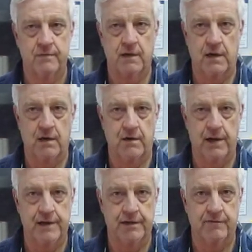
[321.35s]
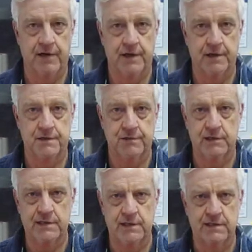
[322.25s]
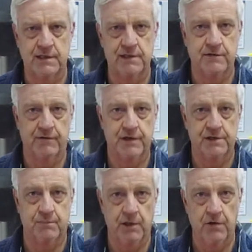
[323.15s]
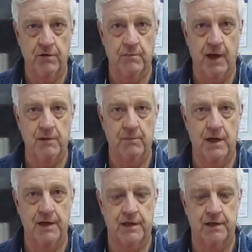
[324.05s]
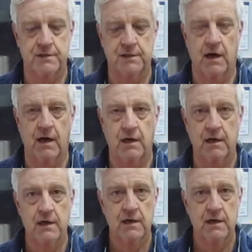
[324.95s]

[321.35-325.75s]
I don't know, 1/8 of an inch, 3/16 of an inch below the bottom line of the stock.